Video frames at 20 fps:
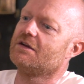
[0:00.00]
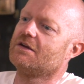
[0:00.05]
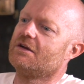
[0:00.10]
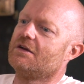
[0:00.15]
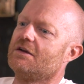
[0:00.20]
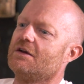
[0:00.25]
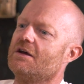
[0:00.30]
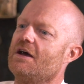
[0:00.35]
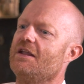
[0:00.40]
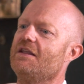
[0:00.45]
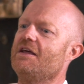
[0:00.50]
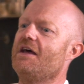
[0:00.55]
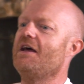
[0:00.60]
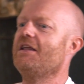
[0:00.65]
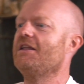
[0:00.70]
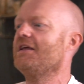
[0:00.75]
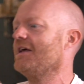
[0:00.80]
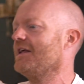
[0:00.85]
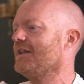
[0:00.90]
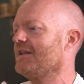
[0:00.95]
Mm.
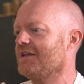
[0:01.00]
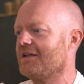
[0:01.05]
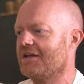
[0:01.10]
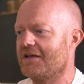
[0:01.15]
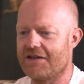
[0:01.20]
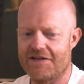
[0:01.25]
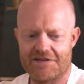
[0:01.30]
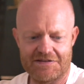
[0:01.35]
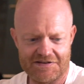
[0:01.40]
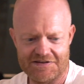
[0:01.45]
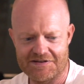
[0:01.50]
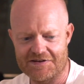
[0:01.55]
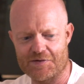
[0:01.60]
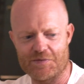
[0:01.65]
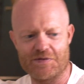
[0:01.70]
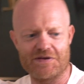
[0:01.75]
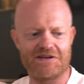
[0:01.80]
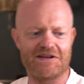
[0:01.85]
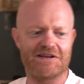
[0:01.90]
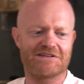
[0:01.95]
And you
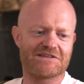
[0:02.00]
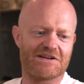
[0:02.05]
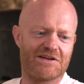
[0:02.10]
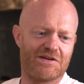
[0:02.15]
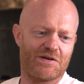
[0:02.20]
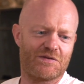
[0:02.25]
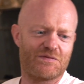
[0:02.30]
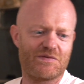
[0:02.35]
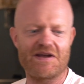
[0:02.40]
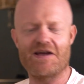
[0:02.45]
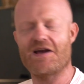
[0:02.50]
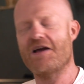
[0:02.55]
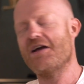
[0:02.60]
know, you get to the last thing,